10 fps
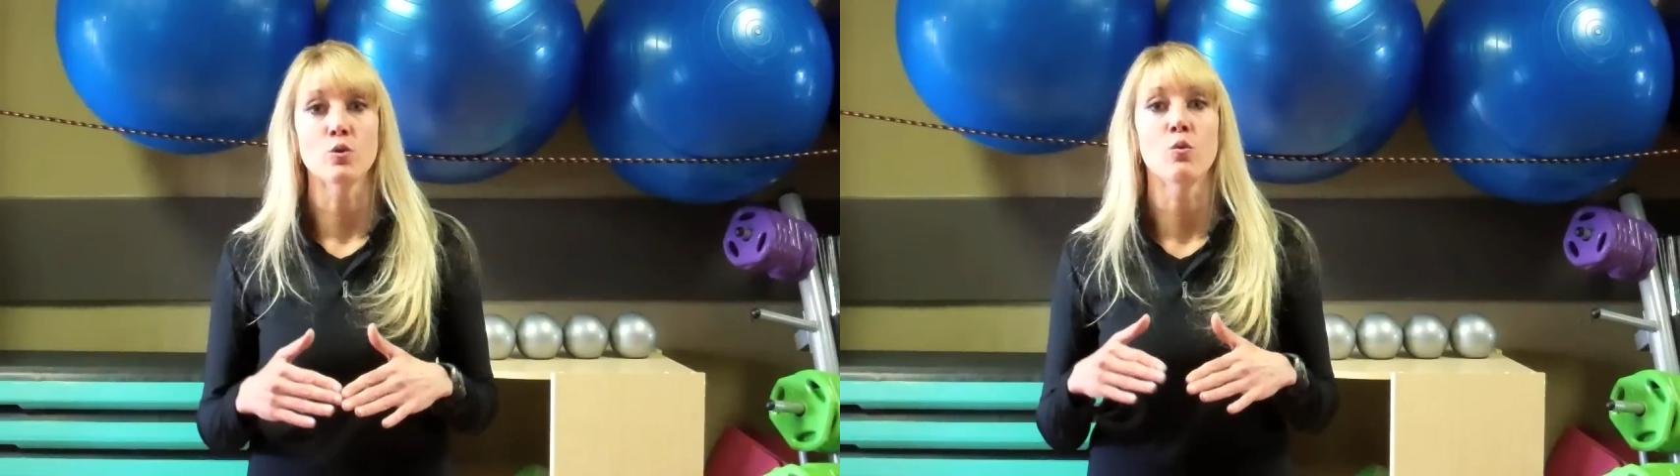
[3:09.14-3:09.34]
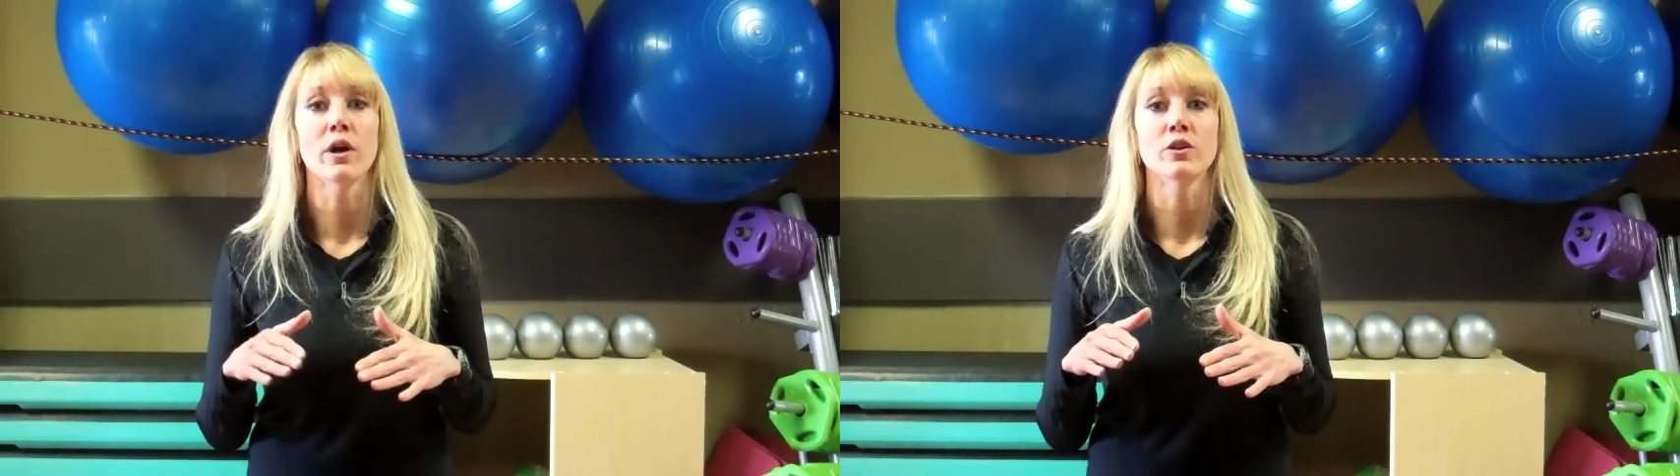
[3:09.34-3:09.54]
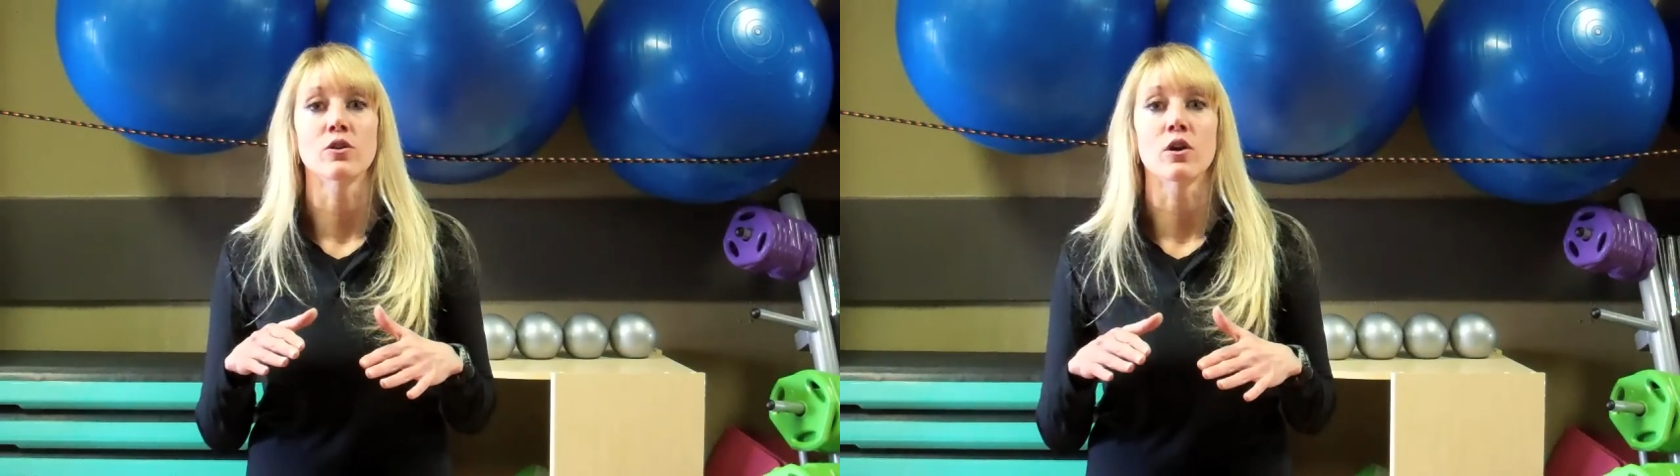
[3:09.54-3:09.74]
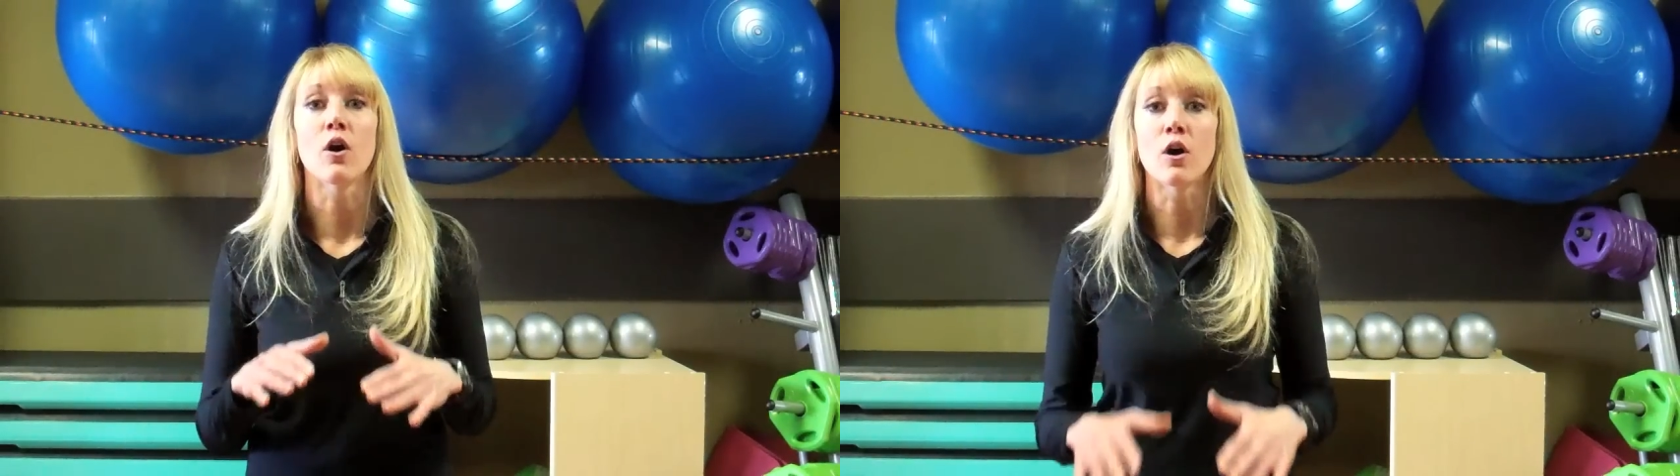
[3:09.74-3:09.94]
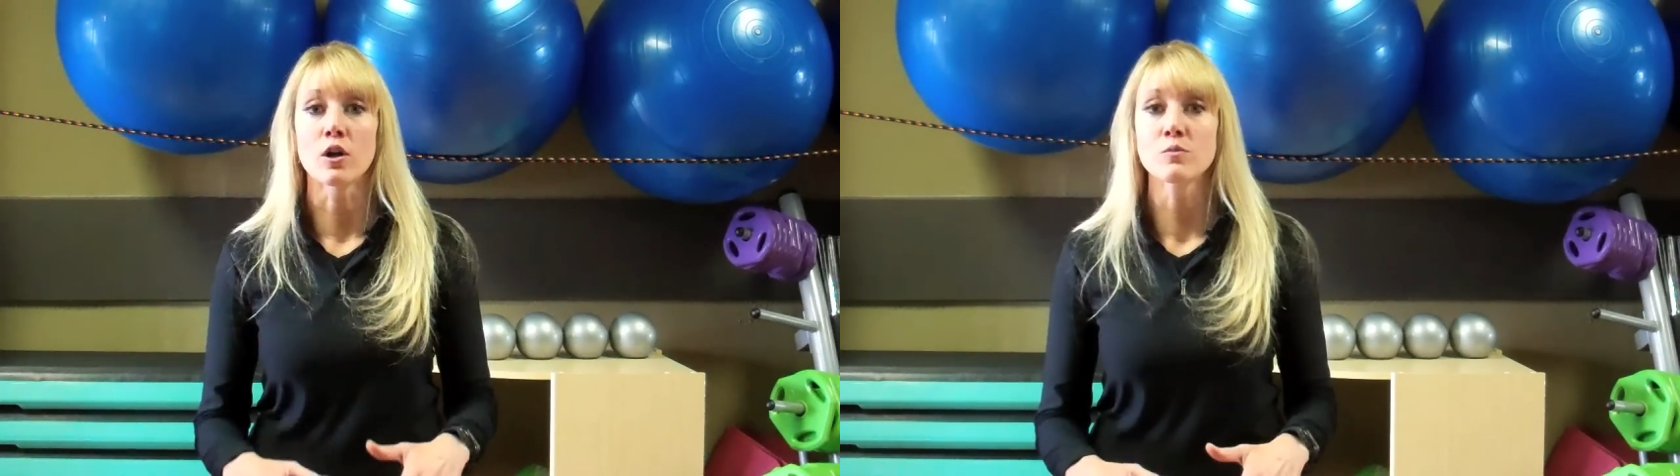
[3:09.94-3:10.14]
want your
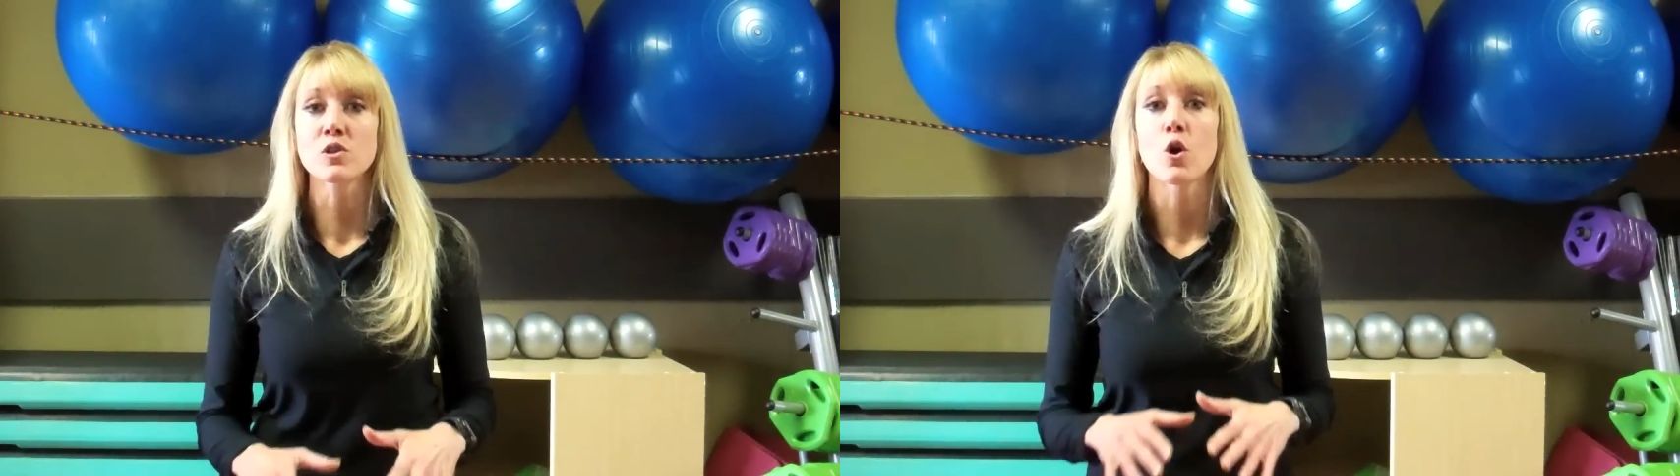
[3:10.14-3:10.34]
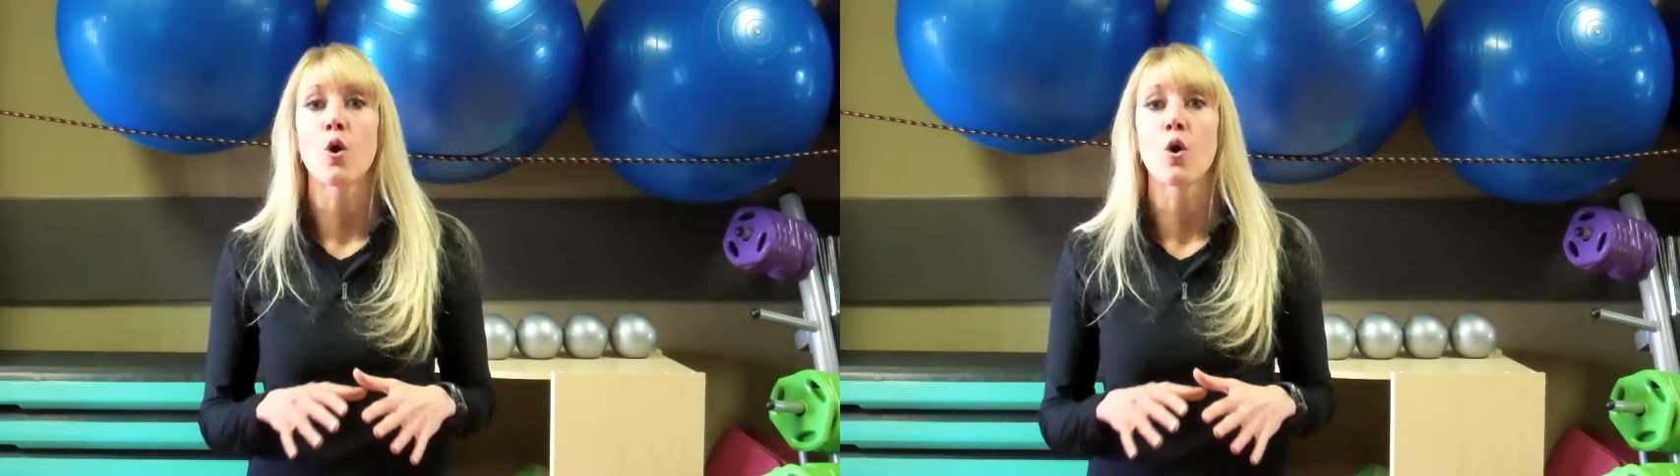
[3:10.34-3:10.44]
arms